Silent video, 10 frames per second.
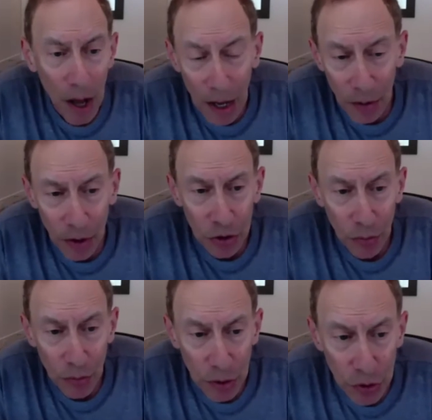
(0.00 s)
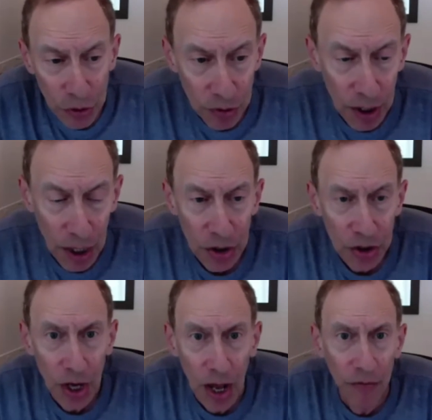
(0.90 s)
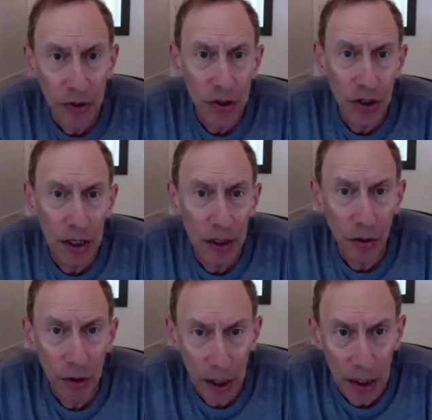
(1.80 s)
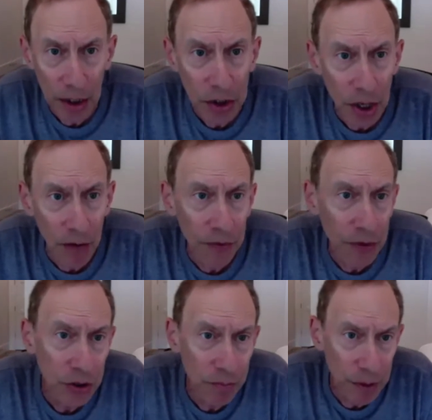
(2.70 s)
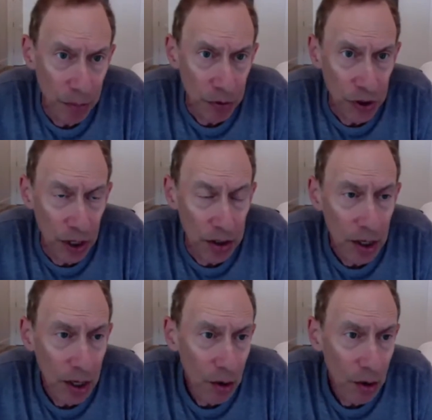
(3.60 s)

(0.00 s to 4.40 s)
And also, we use certain kinds of solvents, like organic solvents, and people said,